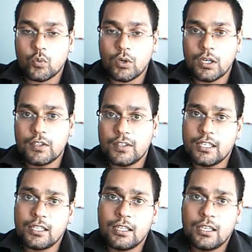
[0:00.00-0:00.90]
those
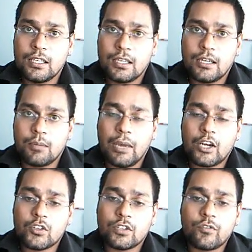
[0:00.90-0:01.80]
words in
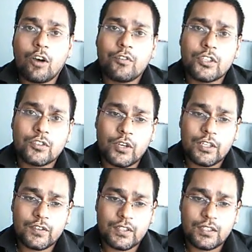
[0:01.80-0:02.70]
Microsoft Office, for
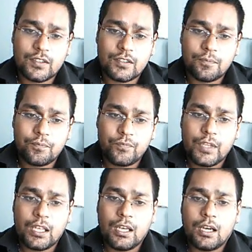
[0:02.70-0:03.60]
instance.
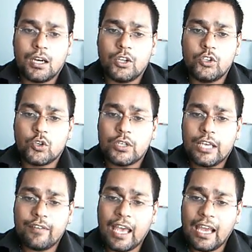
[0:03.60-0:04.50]
You
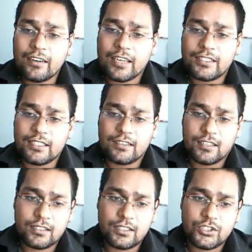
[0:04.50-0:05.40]
could have handwriting
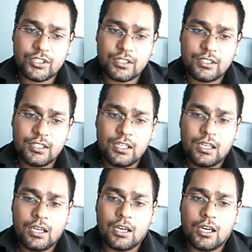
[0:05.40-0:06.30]
recognition.
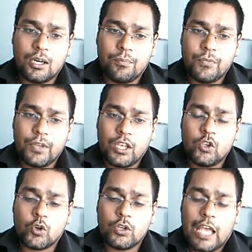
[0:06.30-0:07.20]

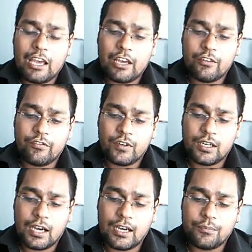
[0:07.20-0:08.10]
You could have
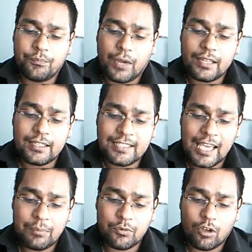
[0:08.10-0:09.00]
other
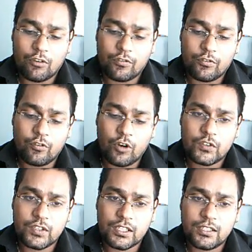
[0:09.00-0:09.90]
types of
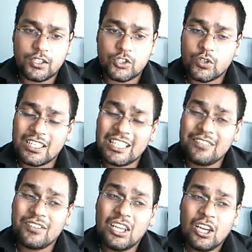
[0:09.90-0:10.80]
voice recognition. You can
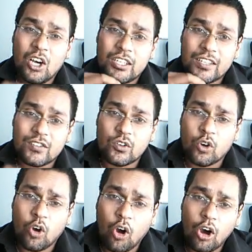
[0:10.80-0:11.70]
even just
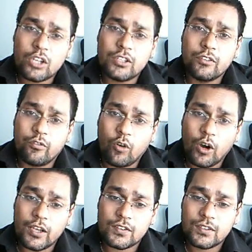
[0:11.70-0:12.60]
record the
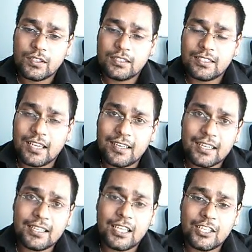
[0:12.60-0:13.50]
voice
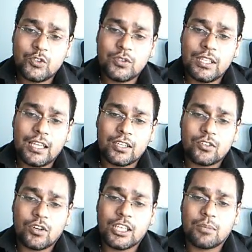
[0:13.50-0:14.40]
directly into the
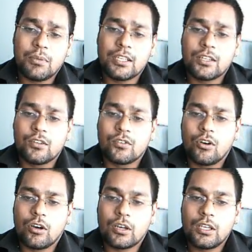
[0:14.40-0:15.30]
electronic medical
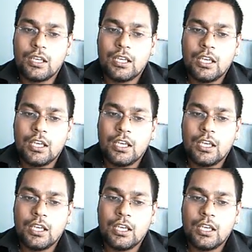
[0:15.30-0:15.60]
record.